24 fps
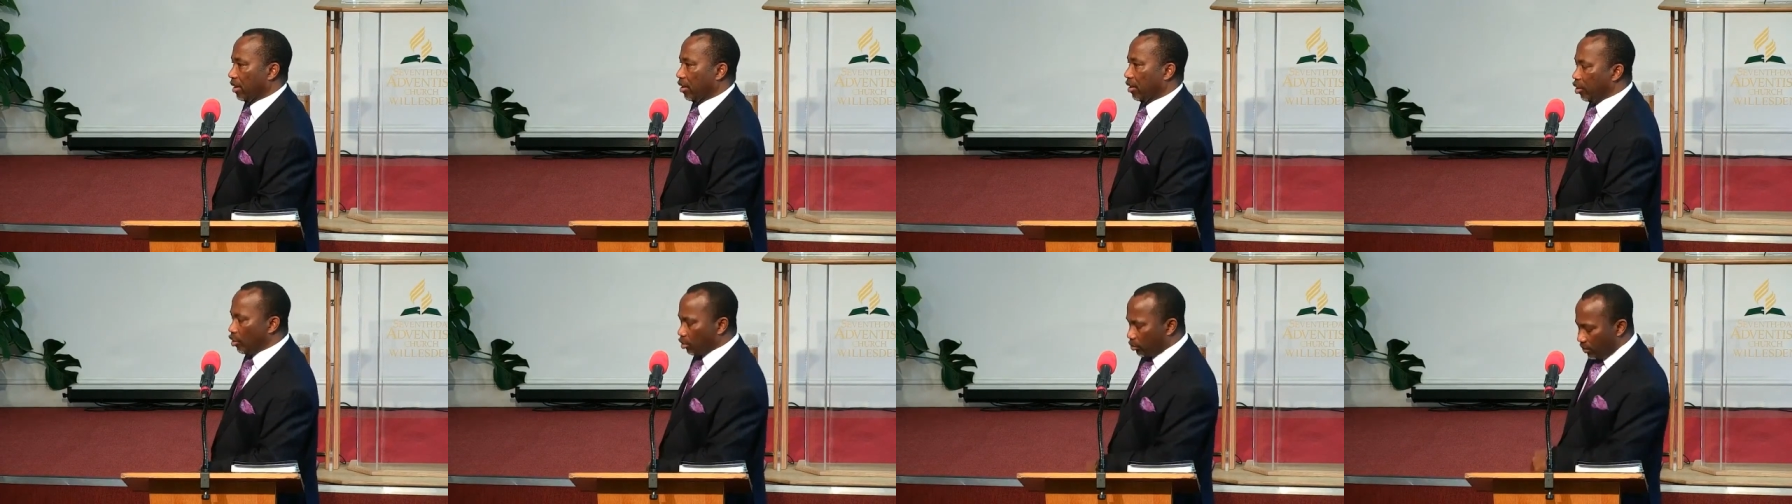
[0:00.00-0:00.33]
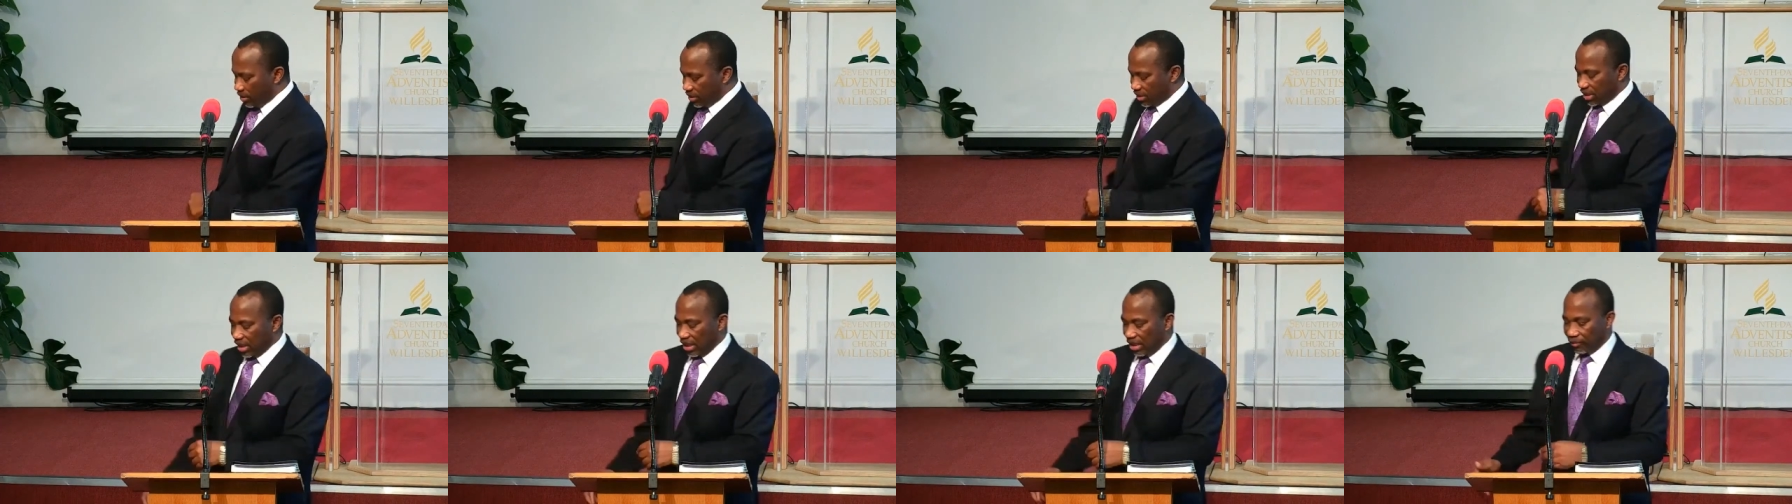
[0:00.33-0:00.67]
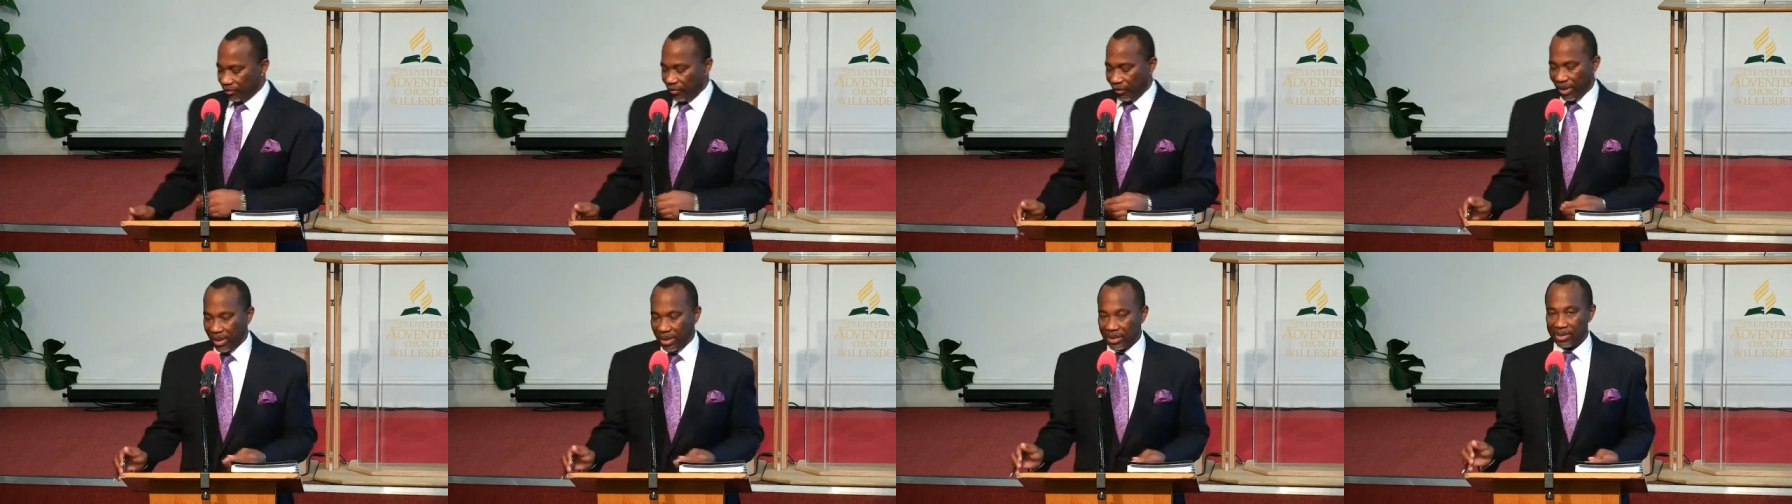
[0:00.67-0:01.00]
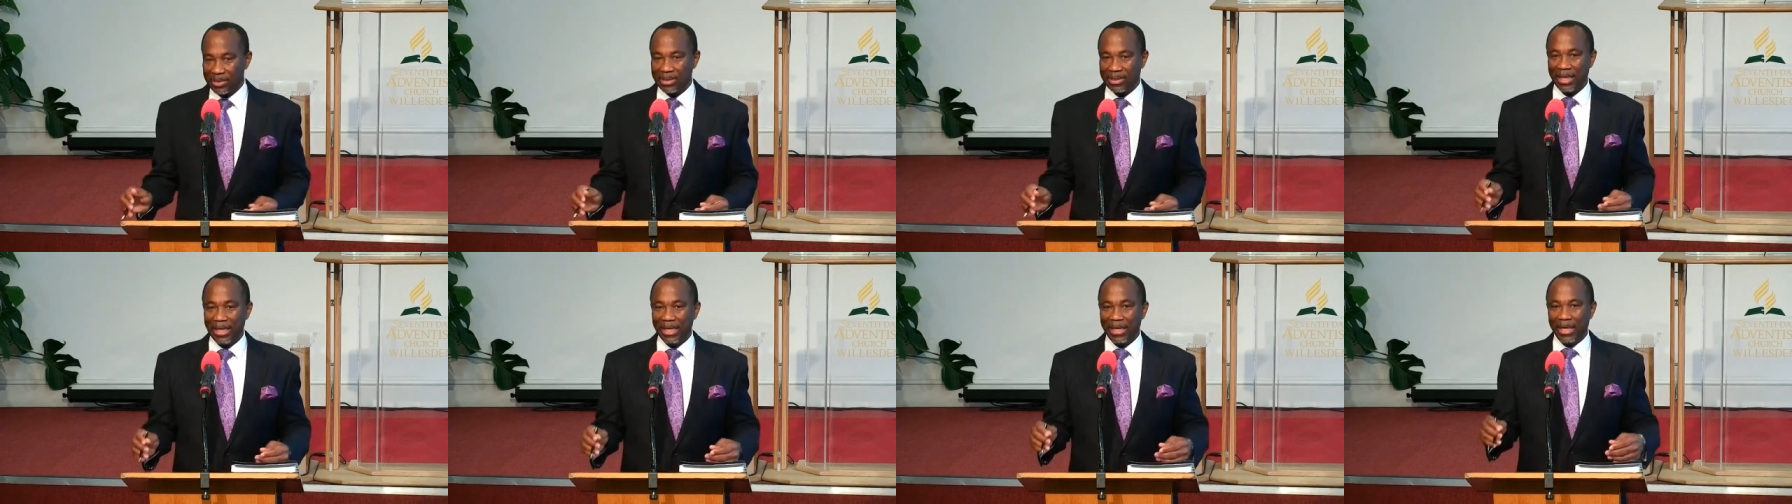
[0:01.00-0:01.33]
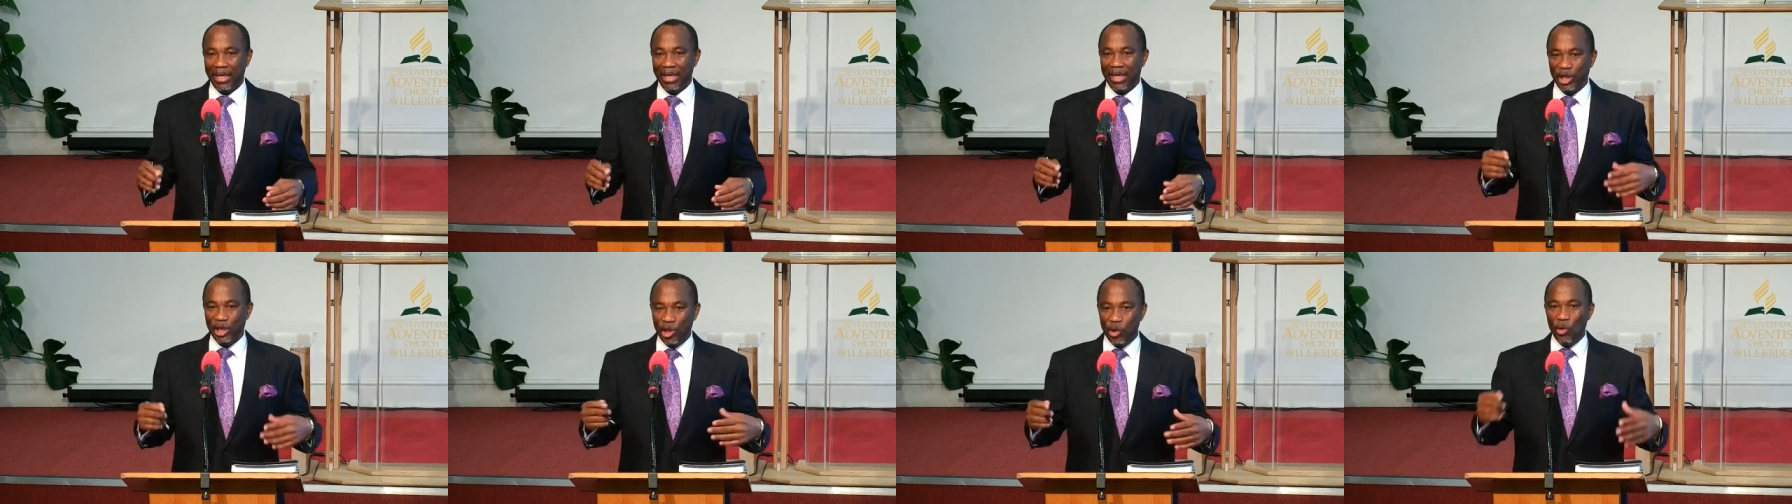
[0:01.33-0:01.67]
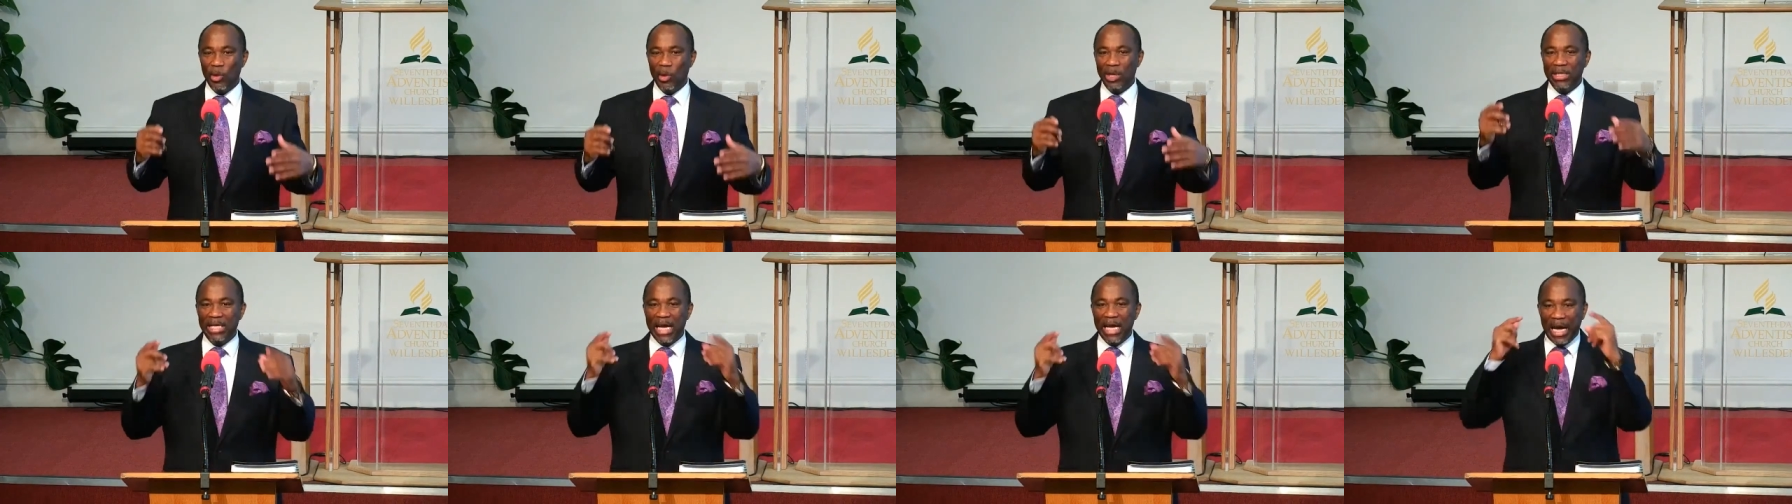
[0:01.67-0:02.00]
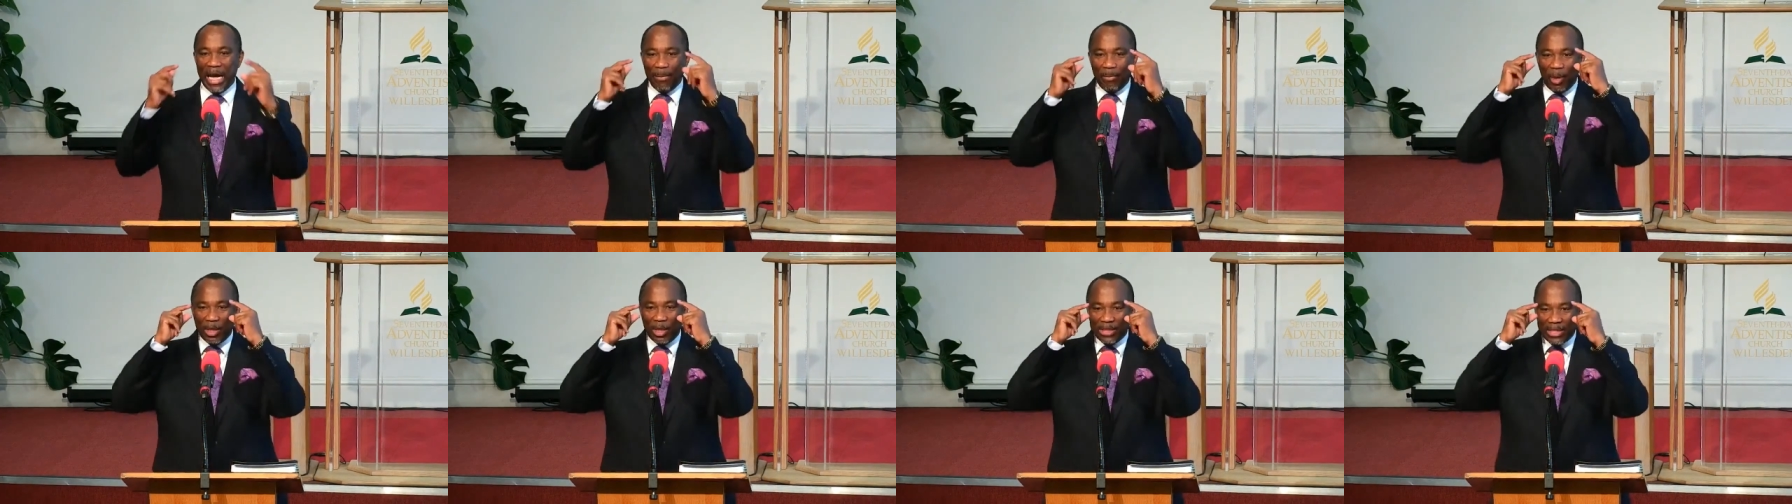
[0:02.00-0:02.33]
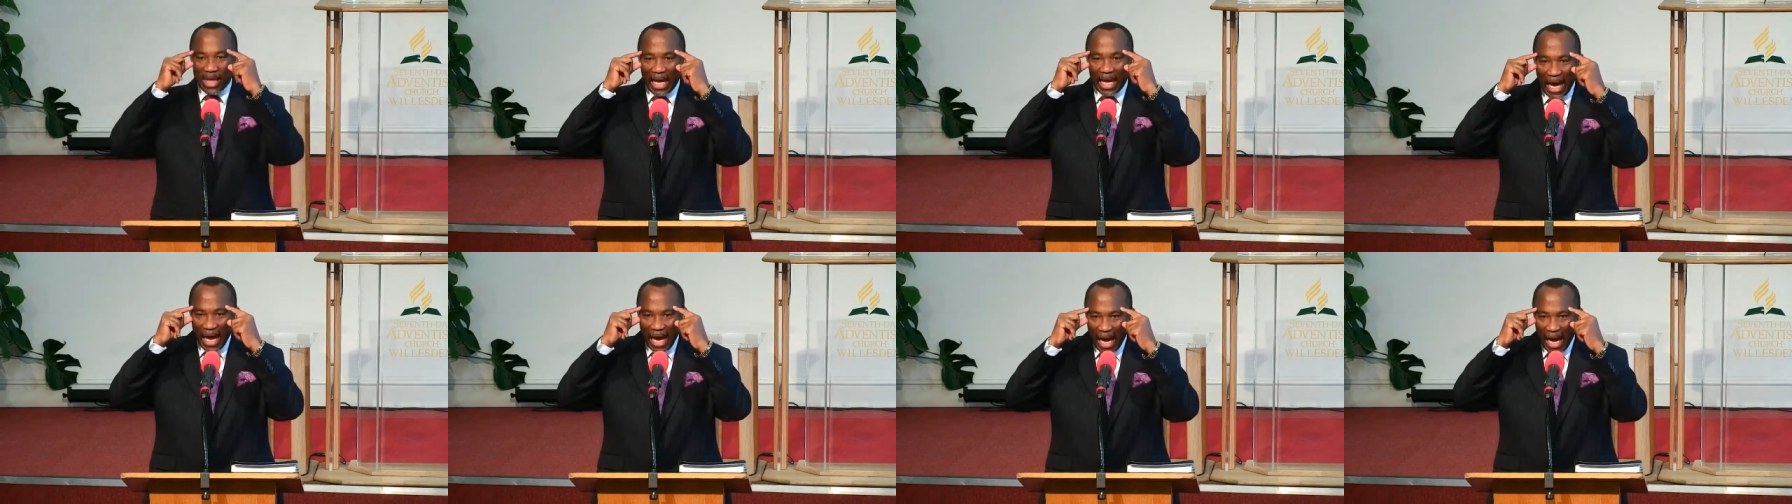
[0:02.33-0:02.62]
Oh, Christian friends, you and I must